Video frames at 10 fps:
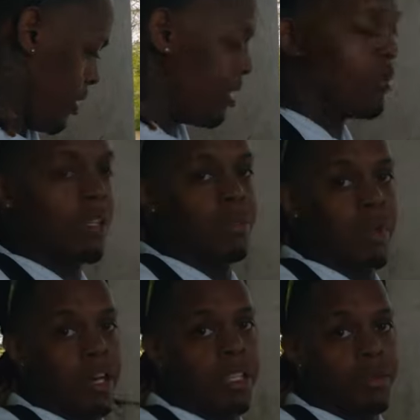If we get one to
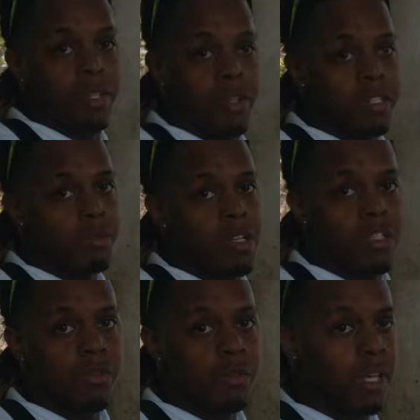bite, then we know it's a bunch
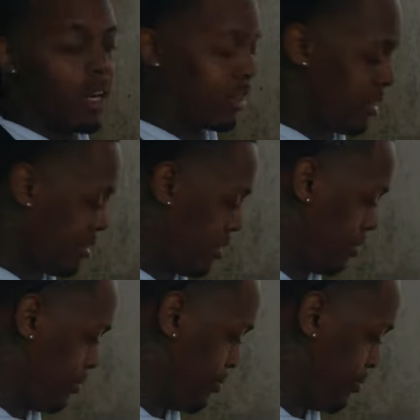of them down though, so